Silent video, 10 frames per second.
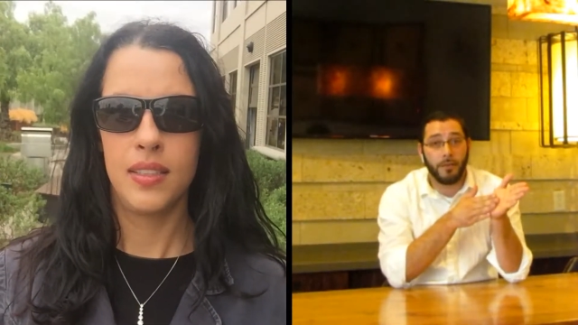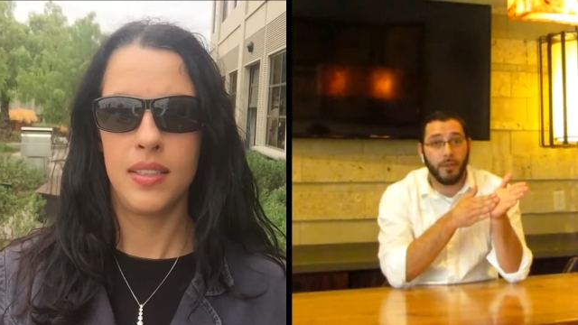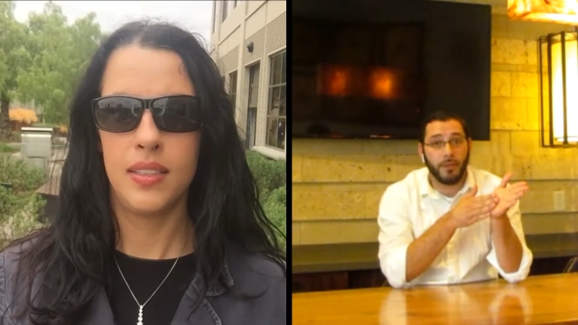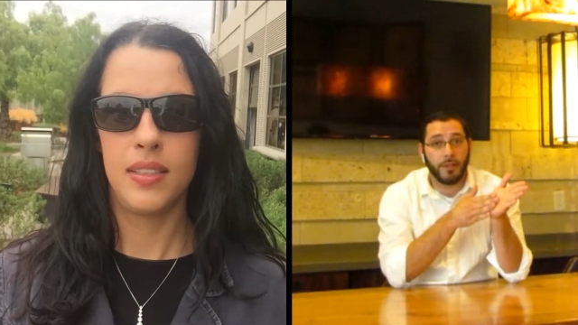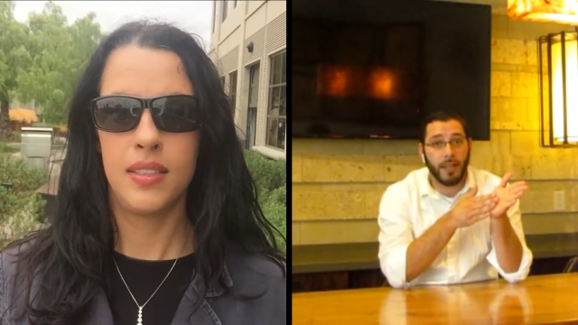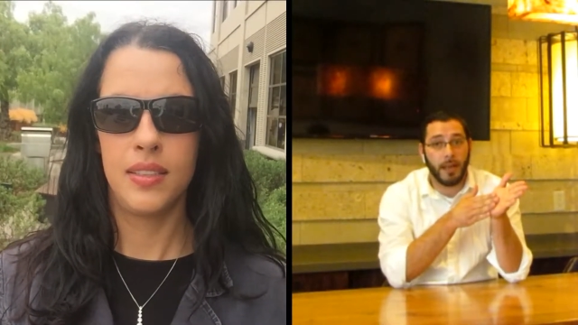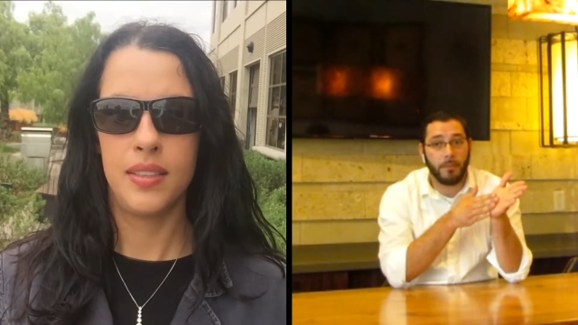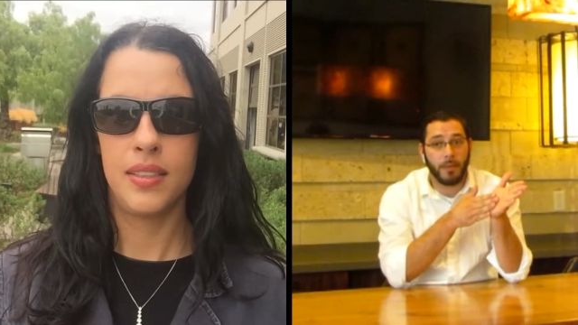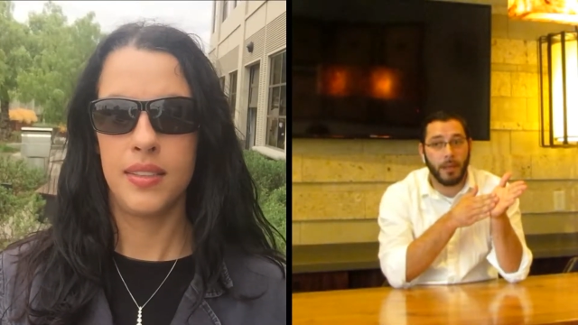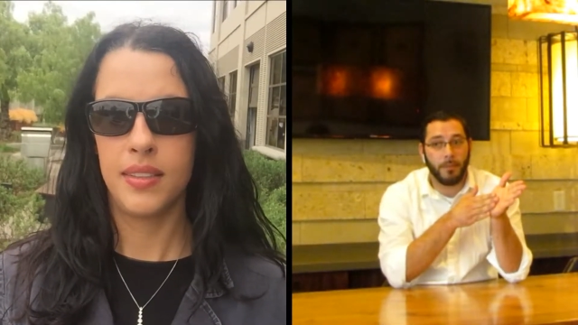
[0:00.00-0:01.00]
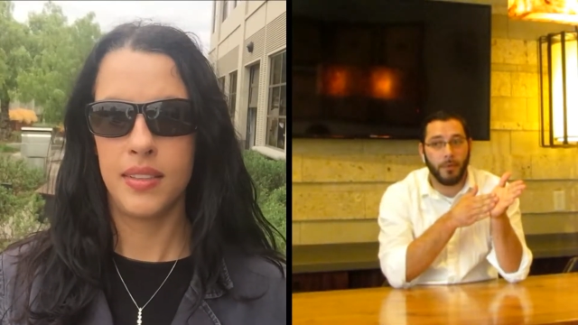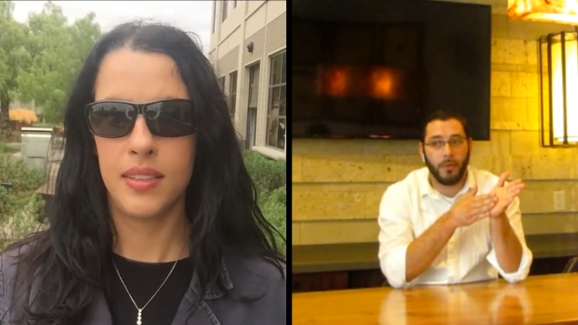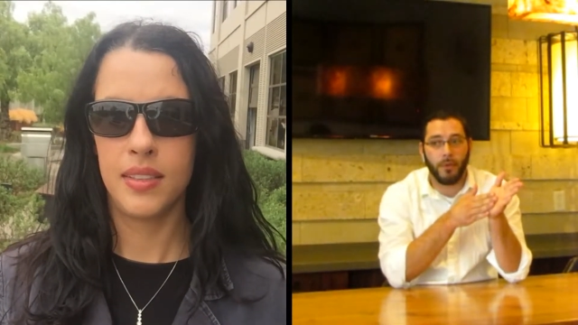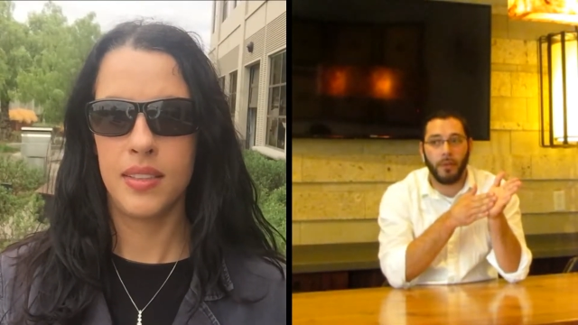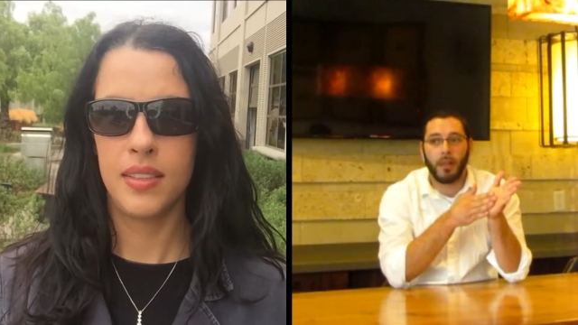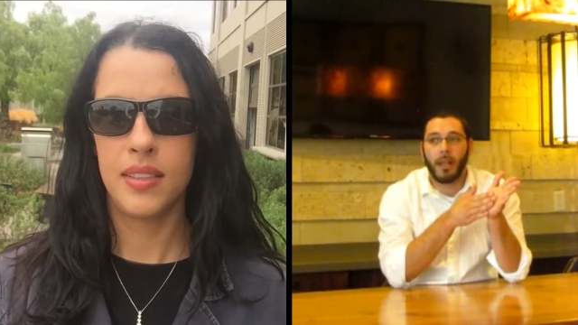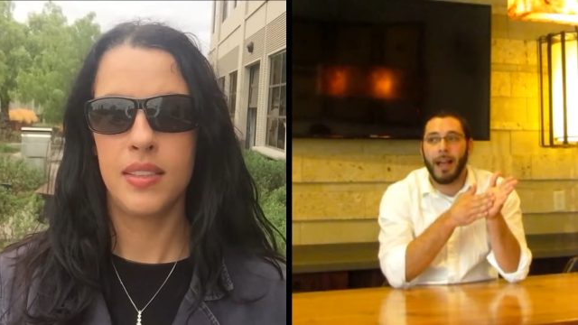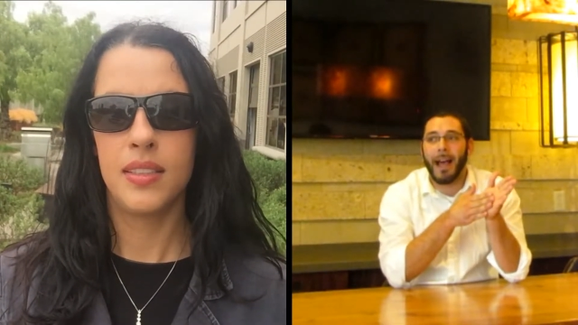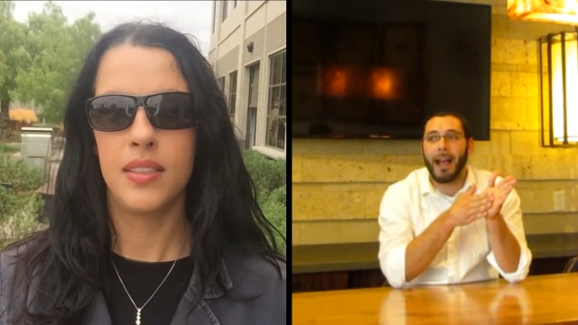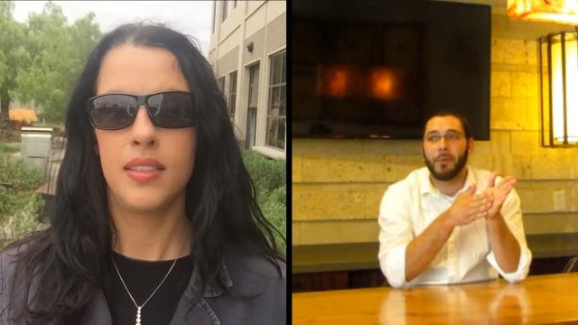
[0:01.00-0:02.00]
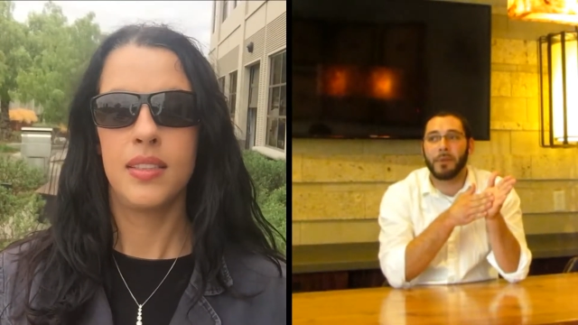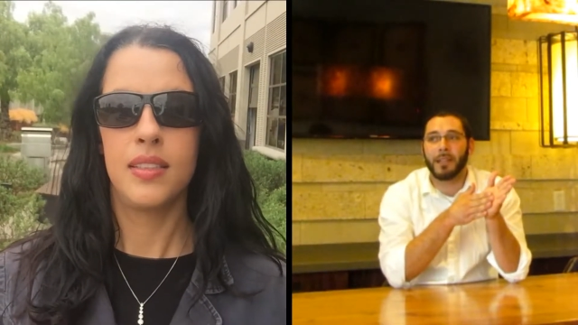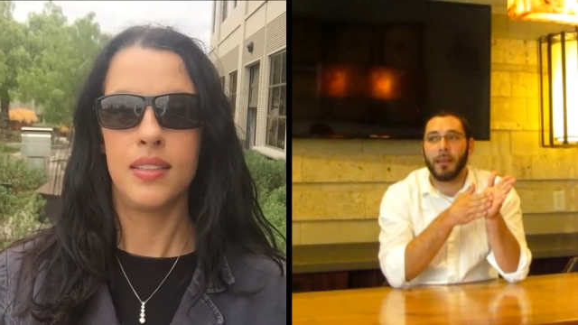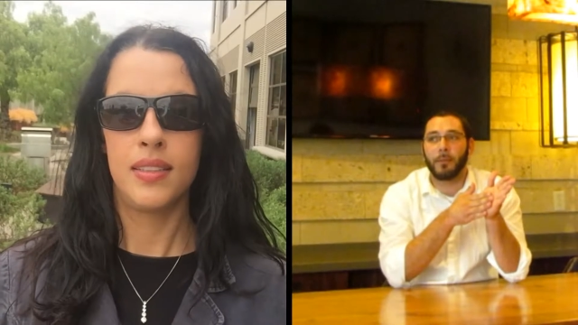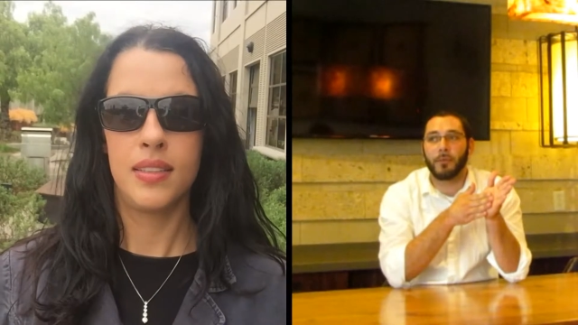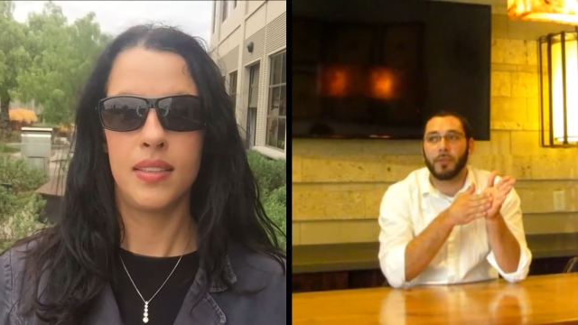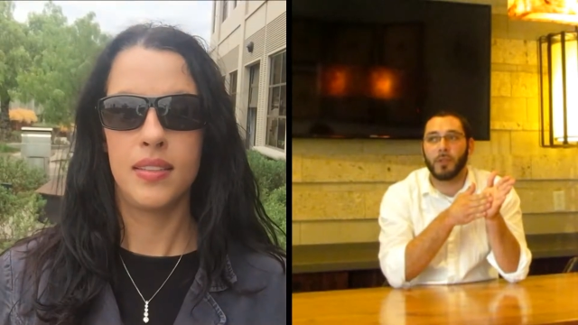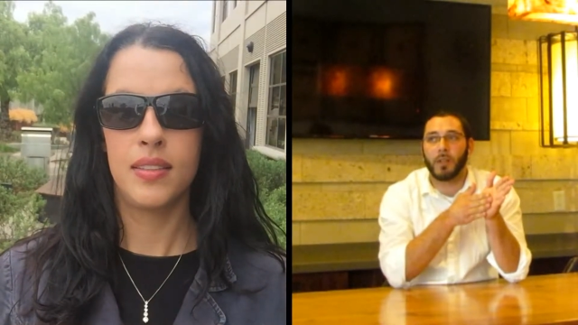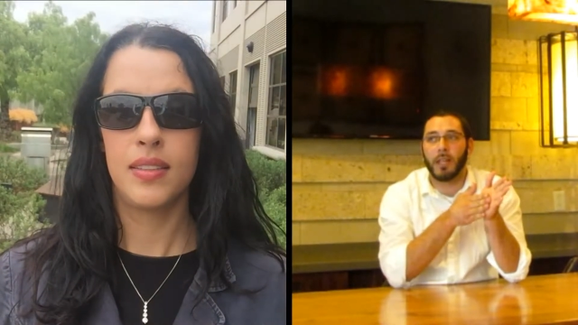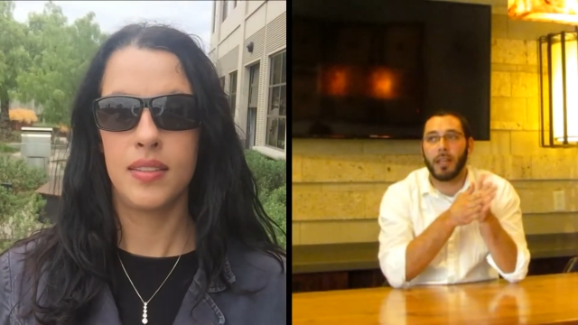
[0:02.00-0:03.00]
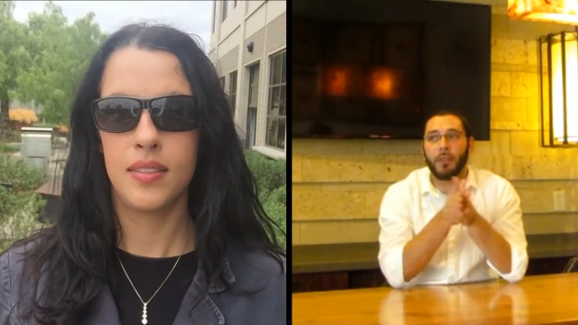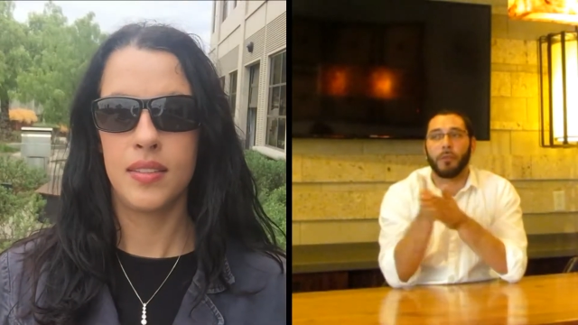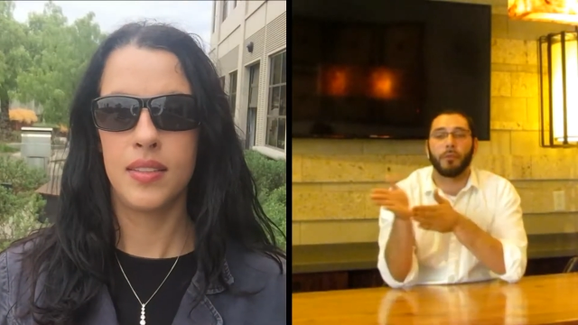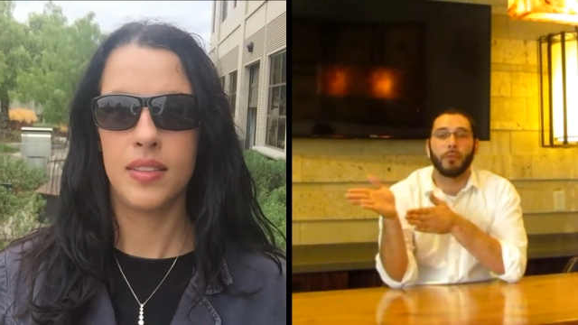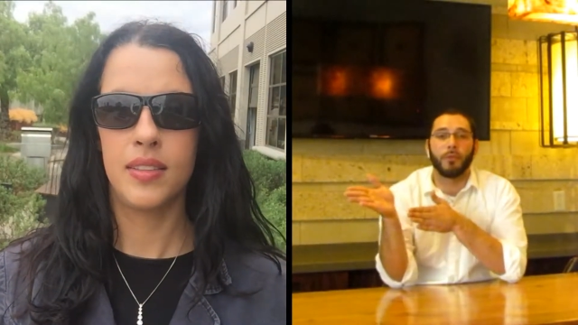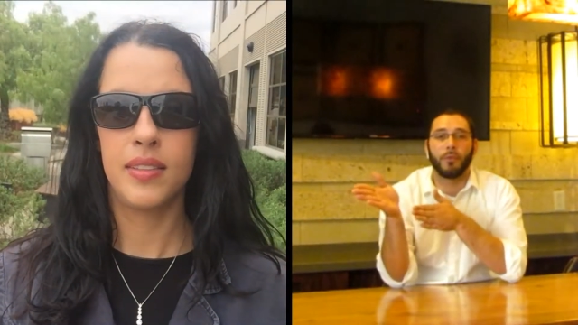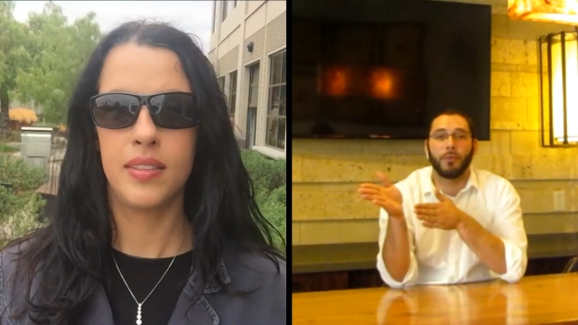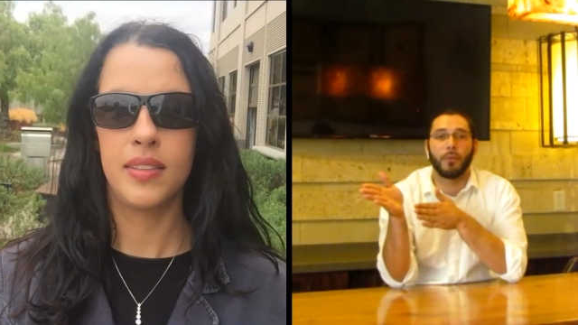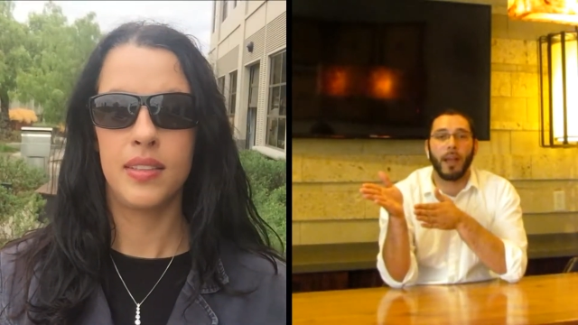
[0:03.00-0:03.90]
Speaker 1: of those ten people, I was able to get through